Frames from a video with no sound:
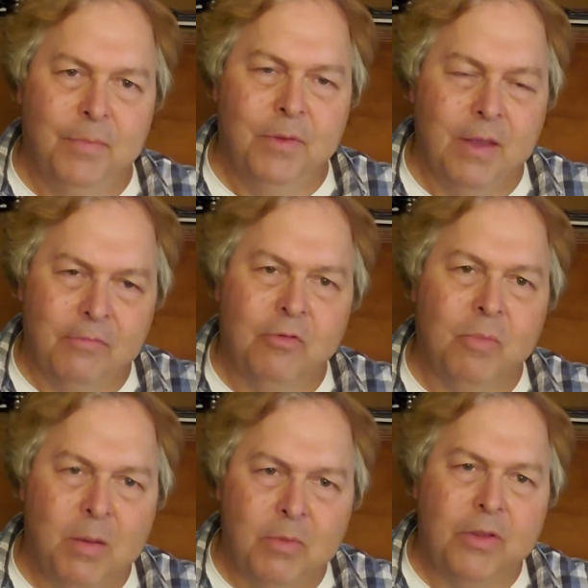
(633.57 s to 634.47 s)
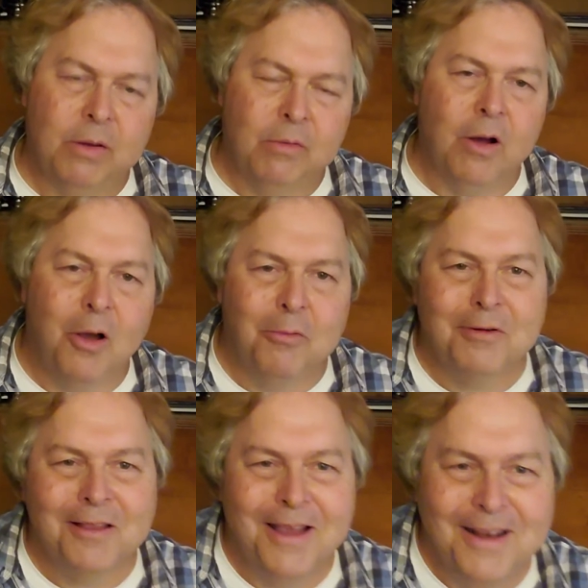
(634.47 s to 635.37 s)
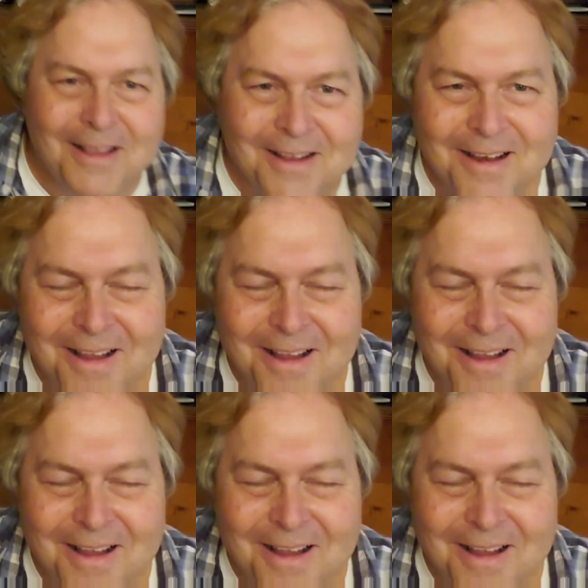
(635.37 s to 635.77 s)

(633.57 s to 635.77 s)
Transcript: You have to remember they were all related.